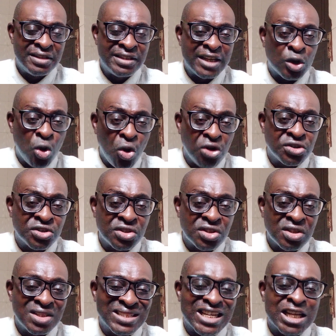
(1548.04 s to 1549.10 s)
The court
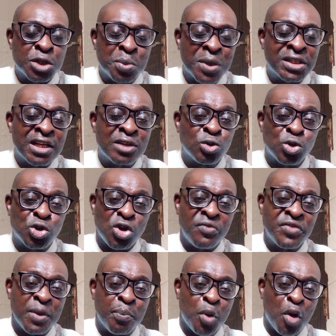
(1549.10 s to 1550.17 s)
is expected to
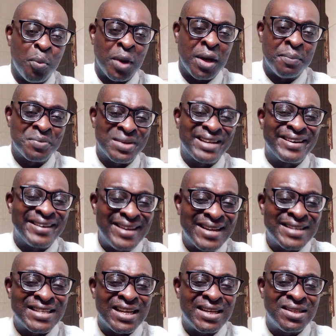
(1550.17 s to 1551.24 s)
solve the problem
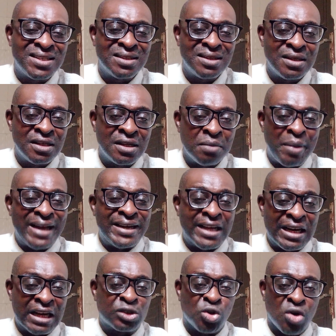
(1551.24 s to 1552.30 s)
created by the
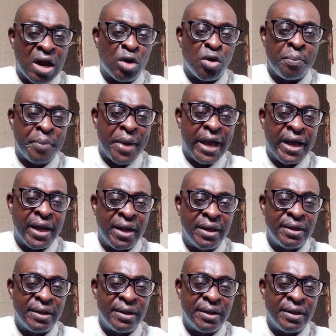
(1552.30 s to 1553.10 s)
electoral umpire.